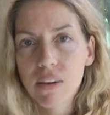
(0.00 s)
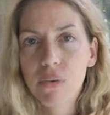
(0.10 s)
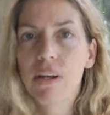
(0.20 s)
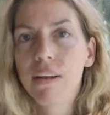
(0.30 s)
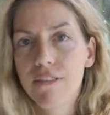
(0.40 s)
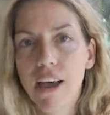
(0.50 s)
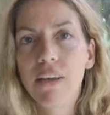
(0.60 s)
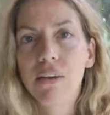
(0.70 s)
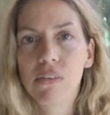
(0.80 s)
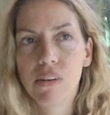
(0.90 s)
it creating
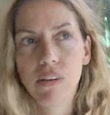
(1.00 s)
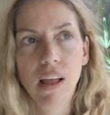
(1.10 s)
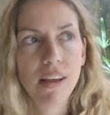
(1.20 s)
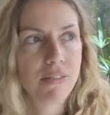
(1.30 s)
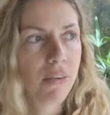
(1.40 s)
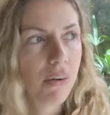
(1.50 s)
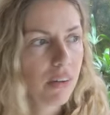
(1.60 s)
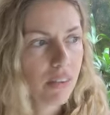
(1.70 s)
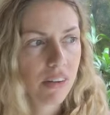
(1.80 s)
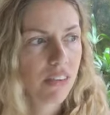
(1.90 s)
value in your life, or
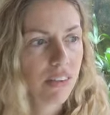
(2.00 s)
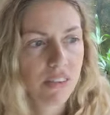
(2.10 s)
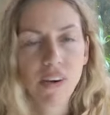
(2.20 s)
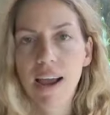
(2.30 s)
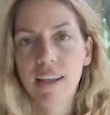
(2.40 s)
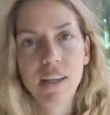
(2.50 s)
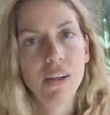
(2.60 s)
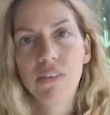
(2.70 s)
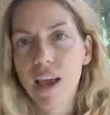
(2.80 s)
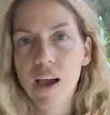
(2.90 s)
is it just dragging
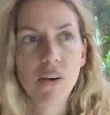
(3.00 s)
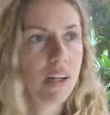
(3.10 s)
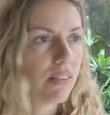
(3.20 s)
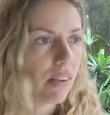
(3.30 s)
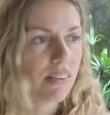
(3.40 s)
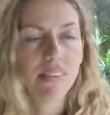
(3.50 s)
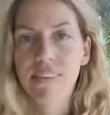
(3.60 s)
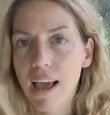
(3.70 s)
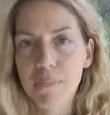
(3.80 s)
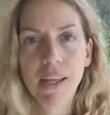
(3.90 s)
you down? Is it
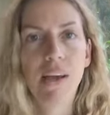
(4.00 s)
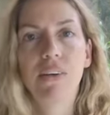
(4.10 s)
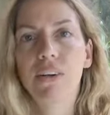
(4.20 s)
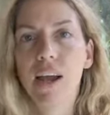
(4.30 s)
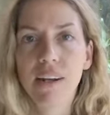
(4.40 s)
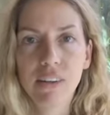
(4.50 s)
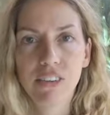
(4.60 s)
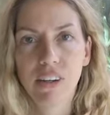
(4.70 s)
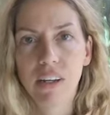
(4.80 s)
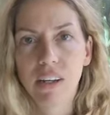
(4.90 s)
sapping out your
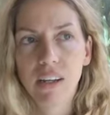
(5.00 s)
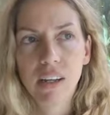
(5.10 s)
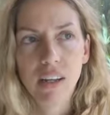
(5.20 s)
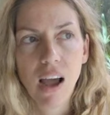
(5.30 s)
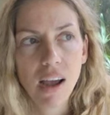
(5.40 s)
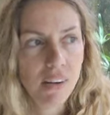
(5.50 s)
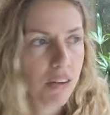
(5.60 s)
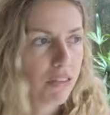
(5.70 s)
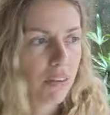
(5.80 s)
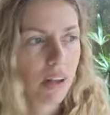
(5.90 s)
energy? I
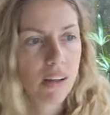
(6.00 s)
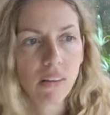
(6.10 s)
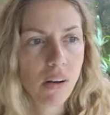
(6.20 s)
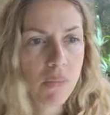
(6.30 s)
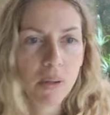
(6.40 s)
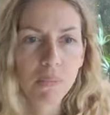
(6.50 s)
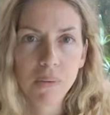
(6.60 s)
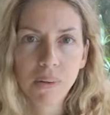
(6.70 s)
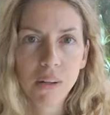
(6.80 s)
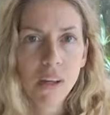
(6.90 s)
know for like a lot of
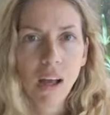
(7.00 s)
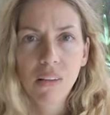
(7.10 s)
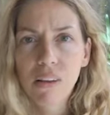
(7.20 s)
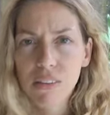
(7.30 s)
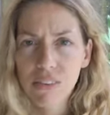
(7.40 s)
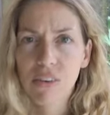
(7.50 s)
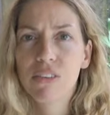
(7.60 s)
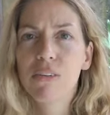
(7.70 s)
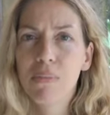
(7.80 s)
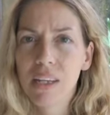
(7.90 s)
people, a lot of the
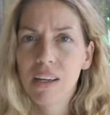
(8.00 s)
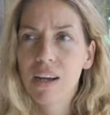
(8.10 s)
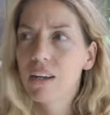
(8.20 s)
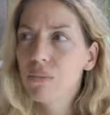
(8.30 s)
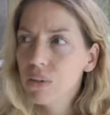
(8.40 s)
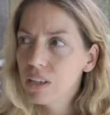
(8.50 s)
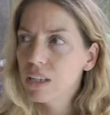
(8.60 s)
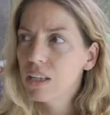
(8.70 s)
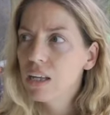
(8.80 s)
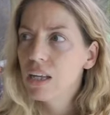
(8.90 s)
social media, it
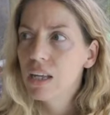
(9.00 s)
really,